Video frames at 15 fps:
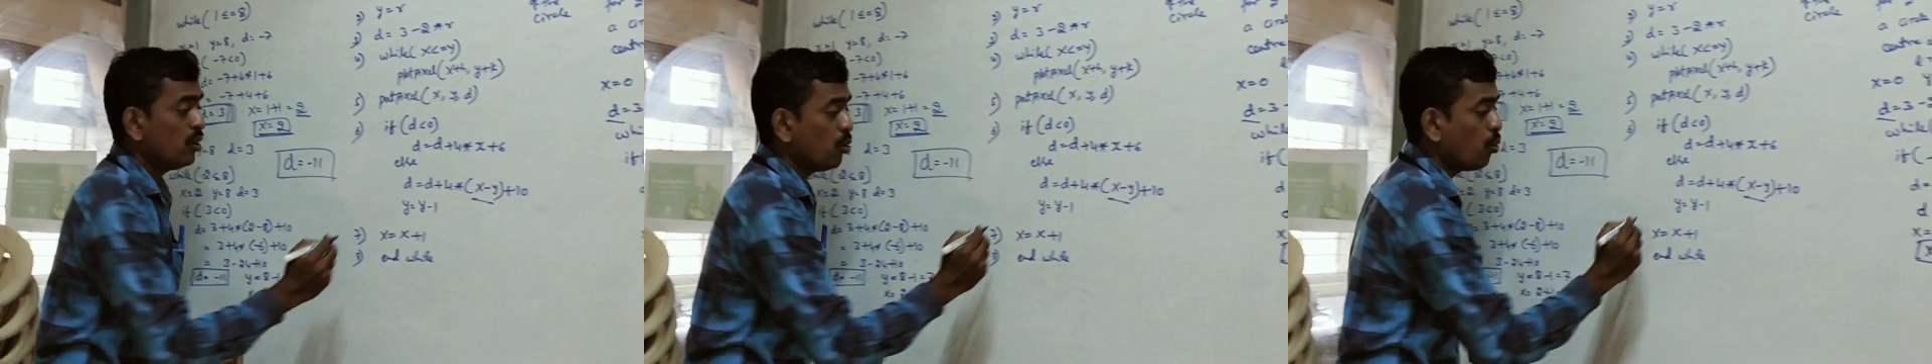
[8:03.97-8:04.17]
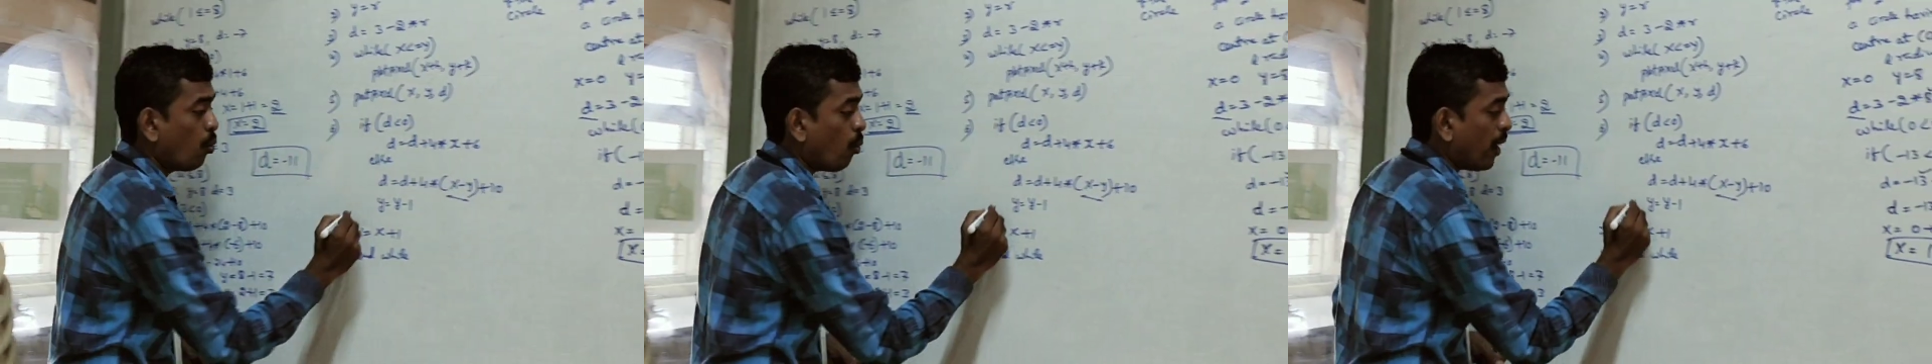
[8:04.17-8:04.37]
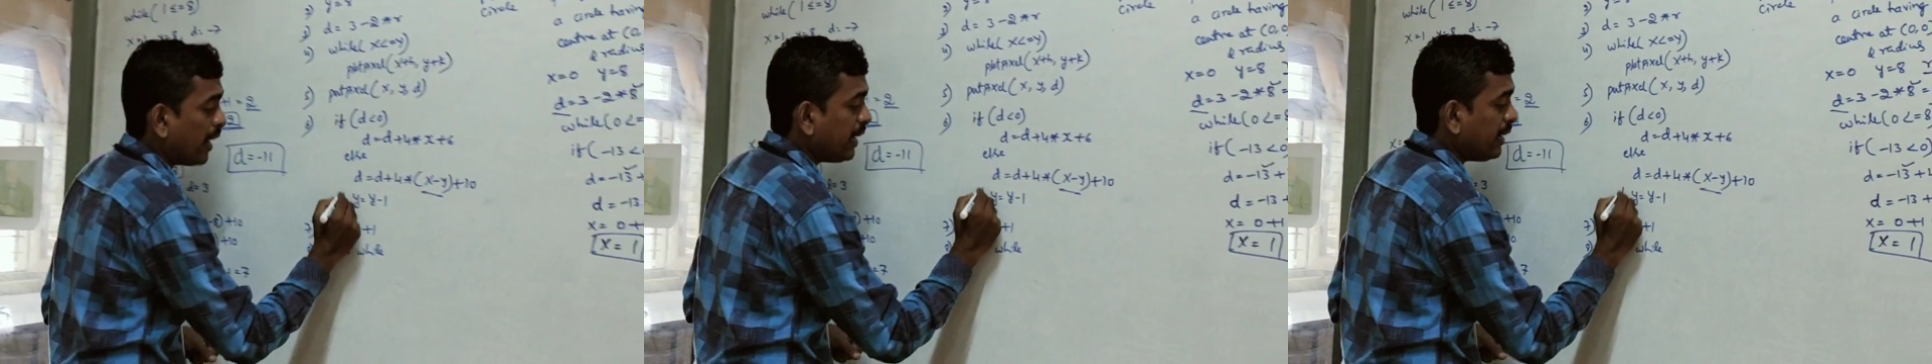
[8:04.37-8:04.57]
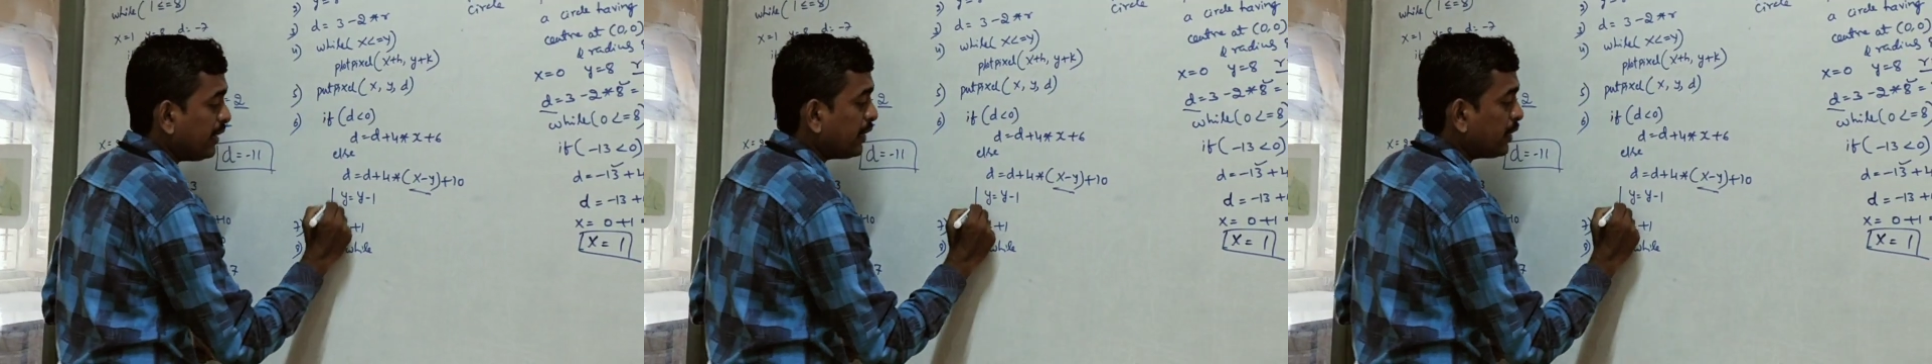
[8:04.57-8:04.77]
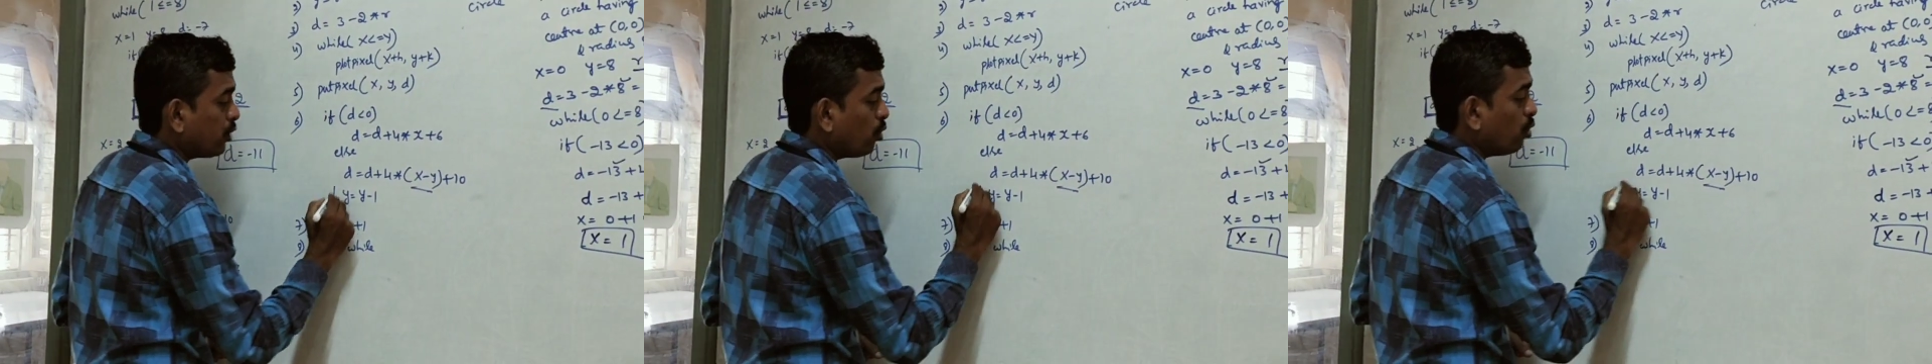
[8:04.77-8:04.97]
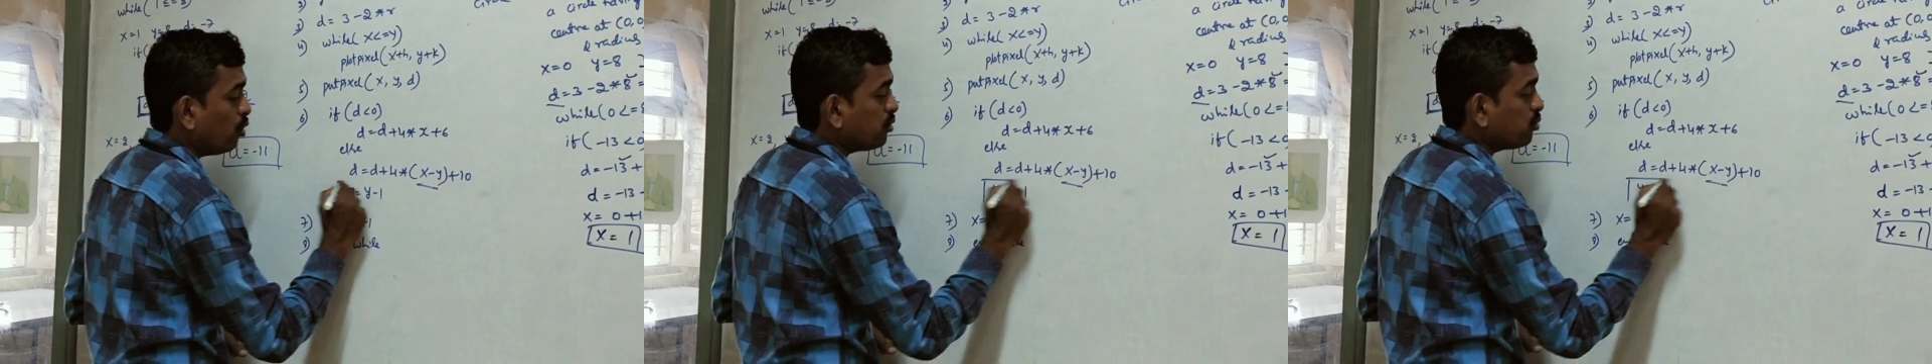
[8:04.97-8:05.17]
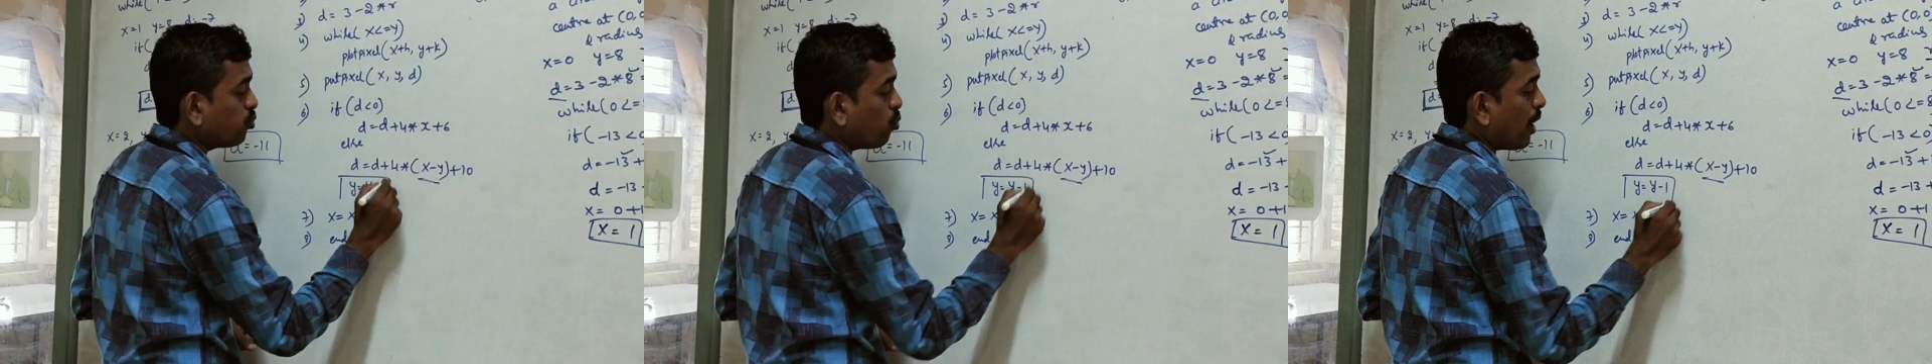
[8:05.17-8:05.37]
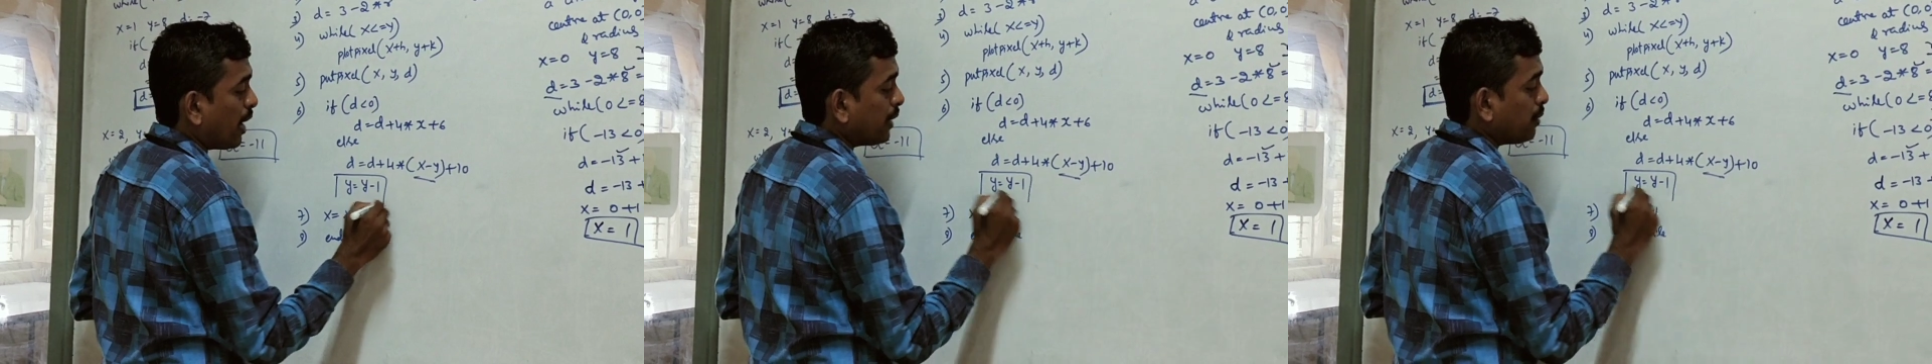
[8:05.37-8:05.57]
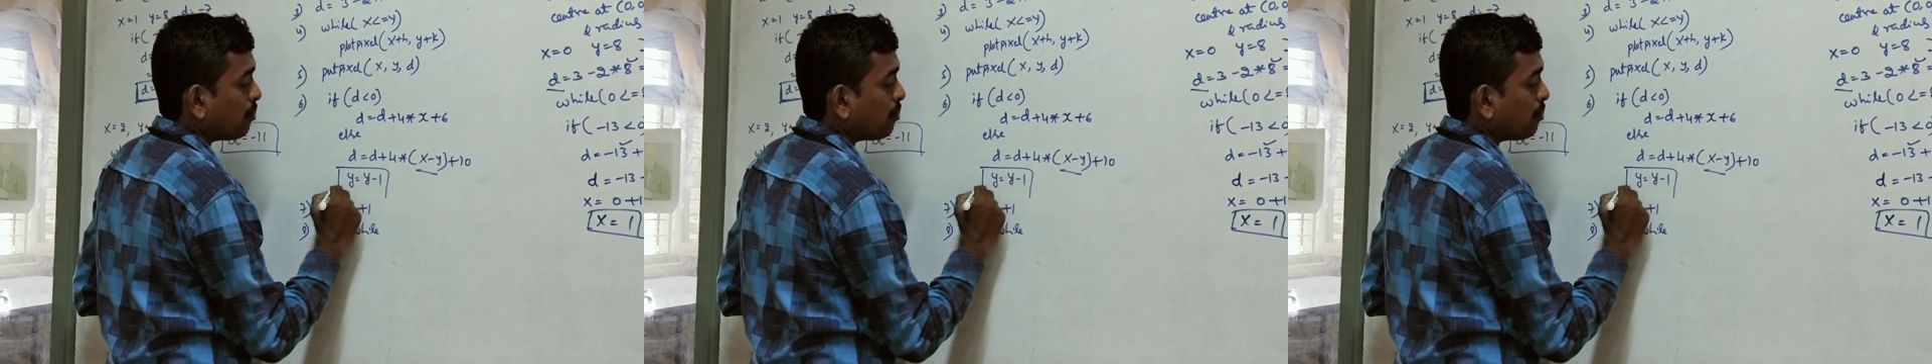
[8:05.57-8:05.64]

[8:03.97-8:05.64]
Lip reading: y equals y